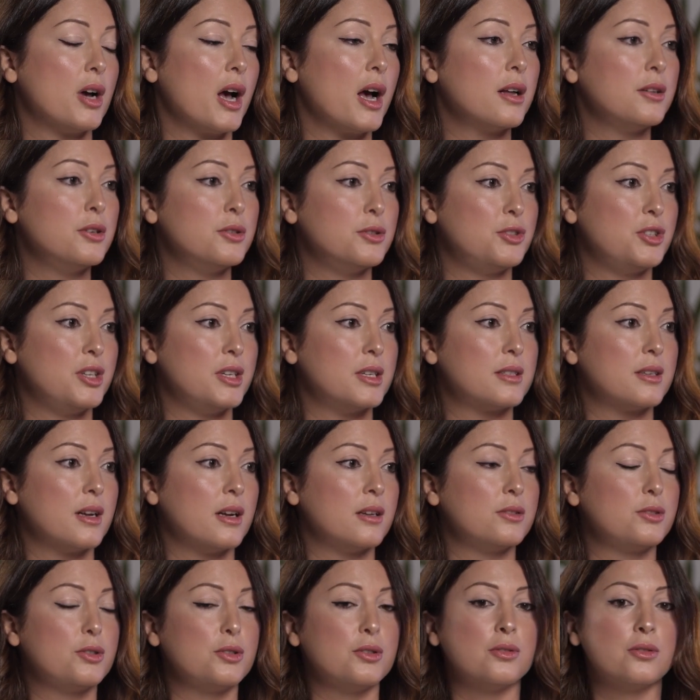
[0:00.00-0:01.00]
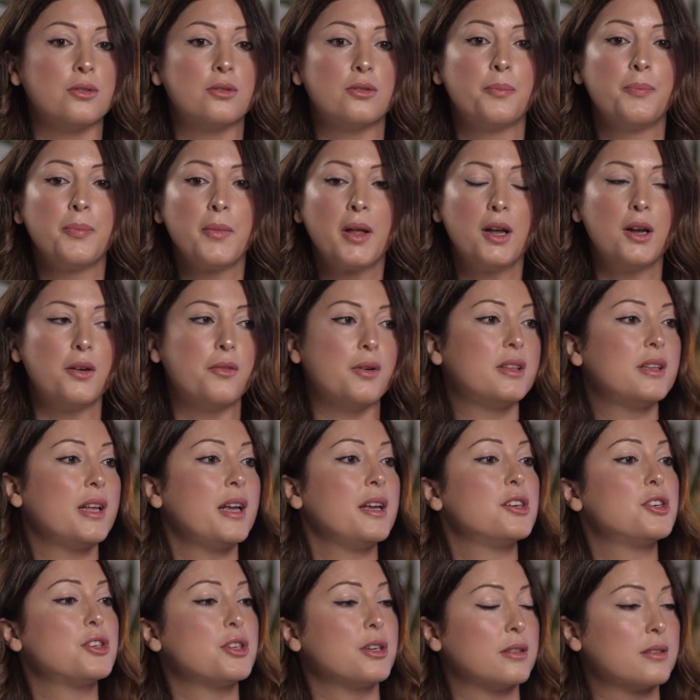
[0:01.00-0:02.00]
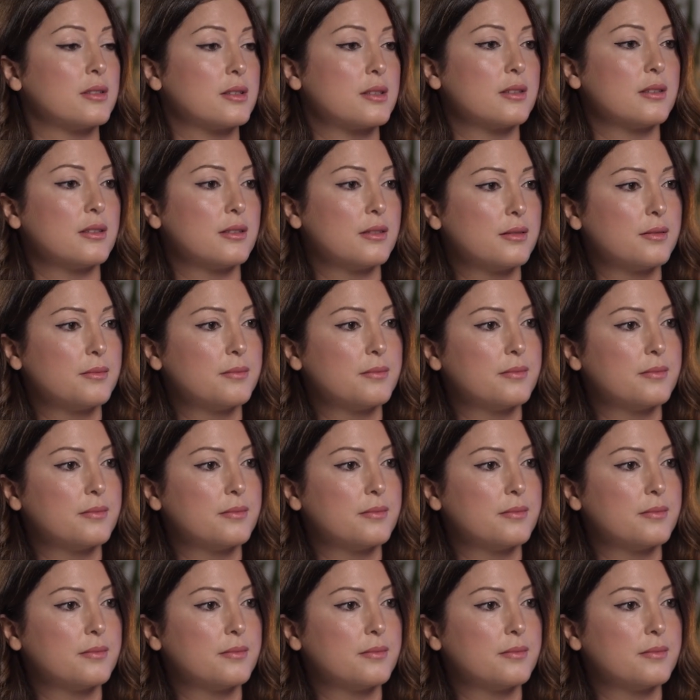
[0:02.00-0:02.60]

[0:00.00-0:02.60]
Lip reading: allergies and to irritations.